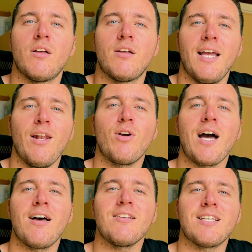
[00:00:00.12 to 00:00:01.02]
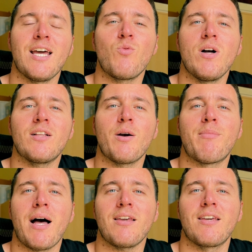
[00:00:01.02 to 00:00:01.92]
Hello guys and welcome
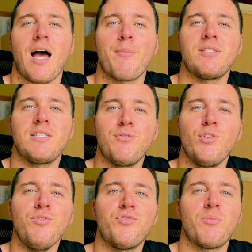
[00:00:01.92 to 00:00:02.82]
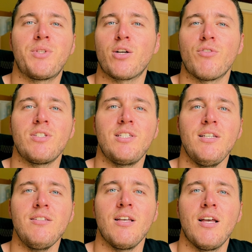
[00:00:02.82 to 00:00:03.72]
back. I'm Steven from Tech
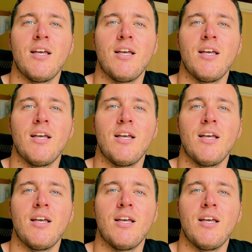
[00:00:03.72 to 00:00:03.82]
Overseas.